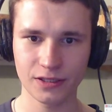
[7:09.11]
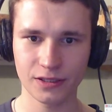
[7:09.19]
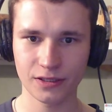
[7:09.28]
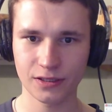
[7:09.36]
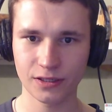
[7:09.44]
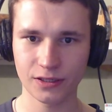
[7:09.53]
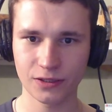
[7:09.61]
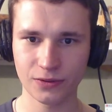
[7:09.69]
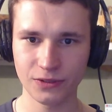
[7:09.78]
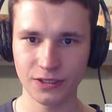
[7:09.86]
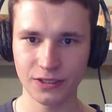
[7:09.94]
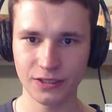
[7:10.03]
Uh,
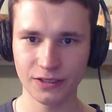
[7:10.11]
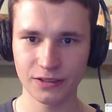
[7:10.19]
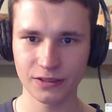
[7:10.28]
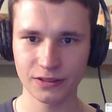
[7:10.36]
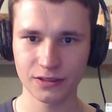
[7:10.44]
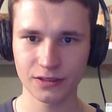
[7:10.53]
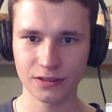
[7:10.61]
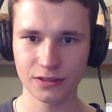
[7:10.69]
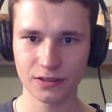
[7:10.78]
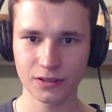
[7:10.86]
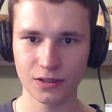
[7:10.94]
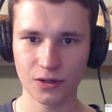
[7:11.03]
hooding.
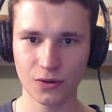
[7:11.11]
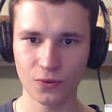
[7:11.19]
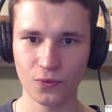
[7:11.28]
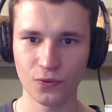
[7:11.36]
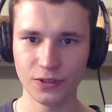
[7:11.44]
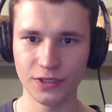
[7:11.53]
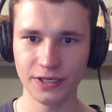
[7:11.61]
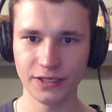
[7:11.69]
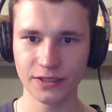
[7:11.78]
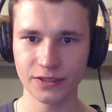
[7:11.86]
wooding,